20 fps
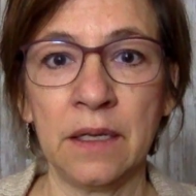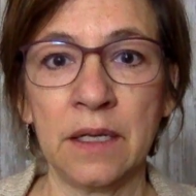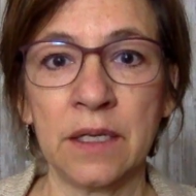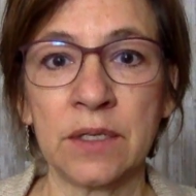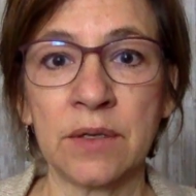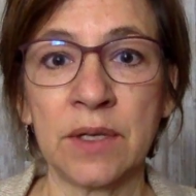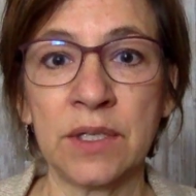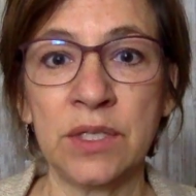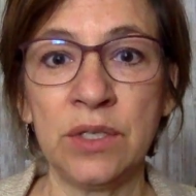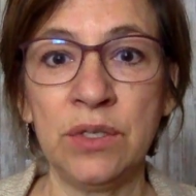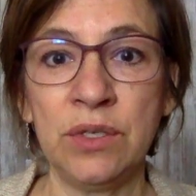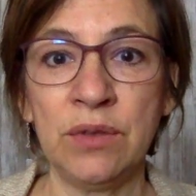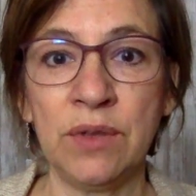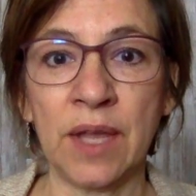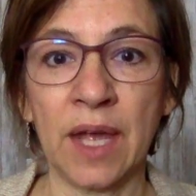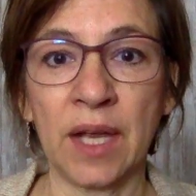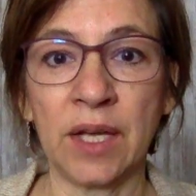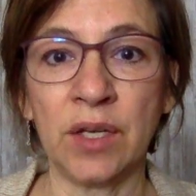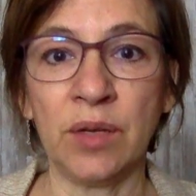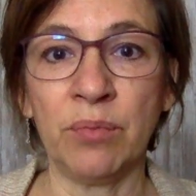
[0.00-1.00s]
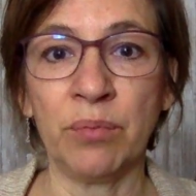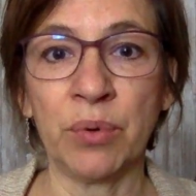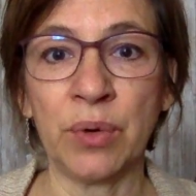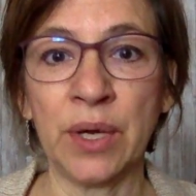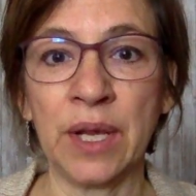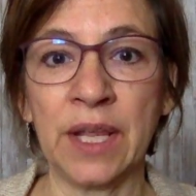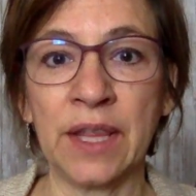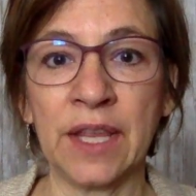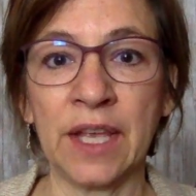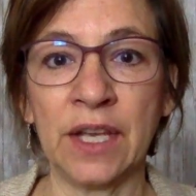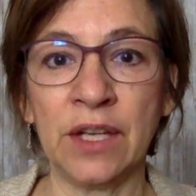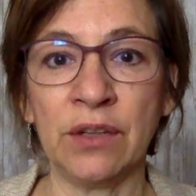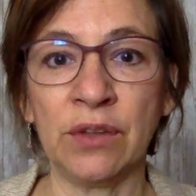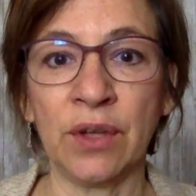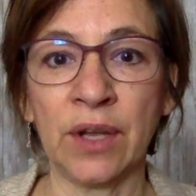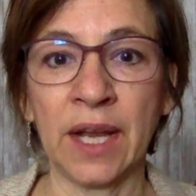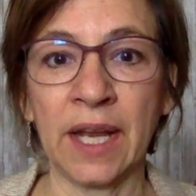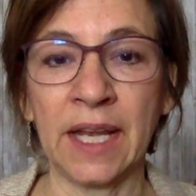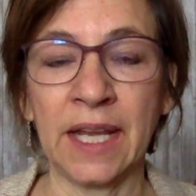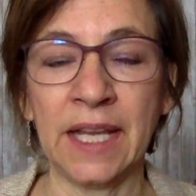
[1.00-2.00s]
So as you do that and you breathe and you
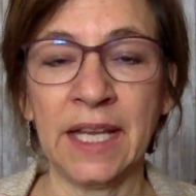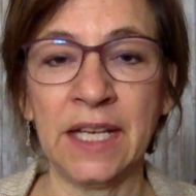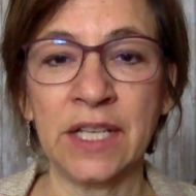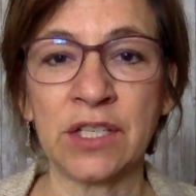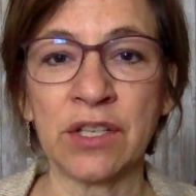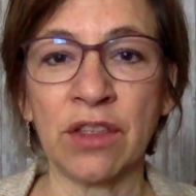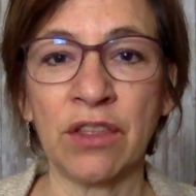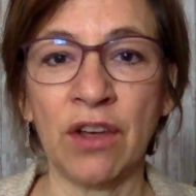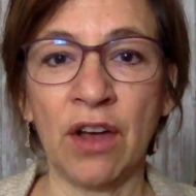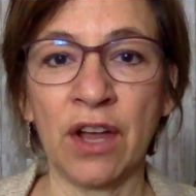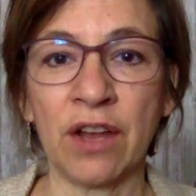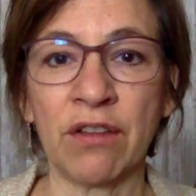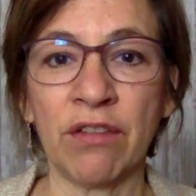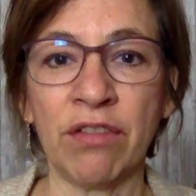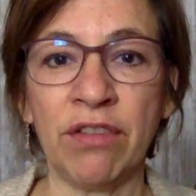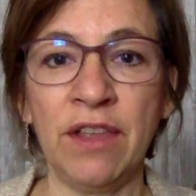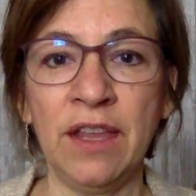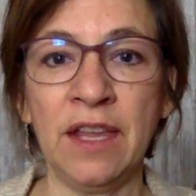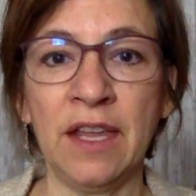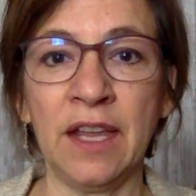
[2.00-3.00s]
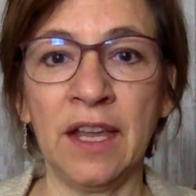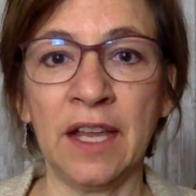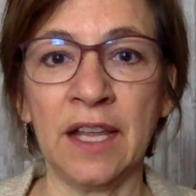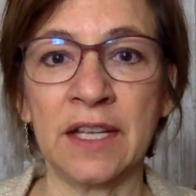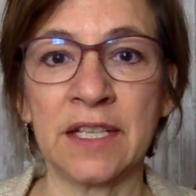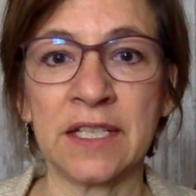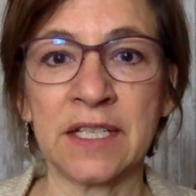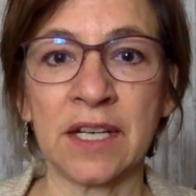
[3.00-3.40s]
look at each thought you're thinking and